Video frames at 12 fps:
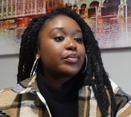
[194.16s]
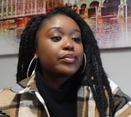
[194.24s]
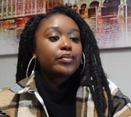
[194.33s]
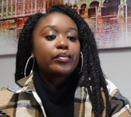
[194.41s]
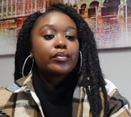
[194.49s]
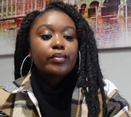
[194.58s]

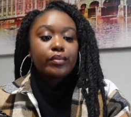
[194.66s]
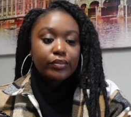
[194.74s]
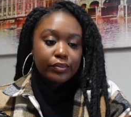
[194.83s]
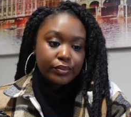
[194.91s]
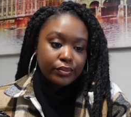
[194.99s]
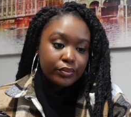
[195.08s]

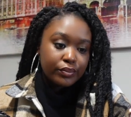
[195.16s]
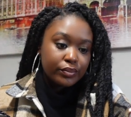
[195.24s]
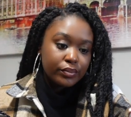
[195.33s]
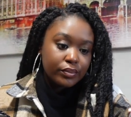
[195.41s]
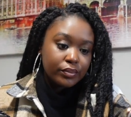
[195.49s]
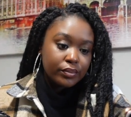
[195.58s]

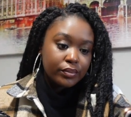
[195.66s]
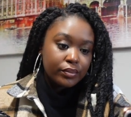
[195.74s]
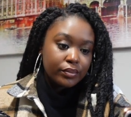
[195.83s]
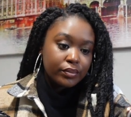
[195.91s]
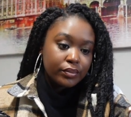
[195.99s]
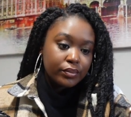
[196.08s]

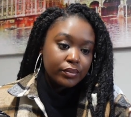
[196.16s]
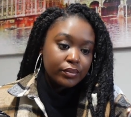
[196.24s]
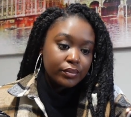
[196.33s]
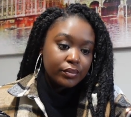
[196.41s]
(silence)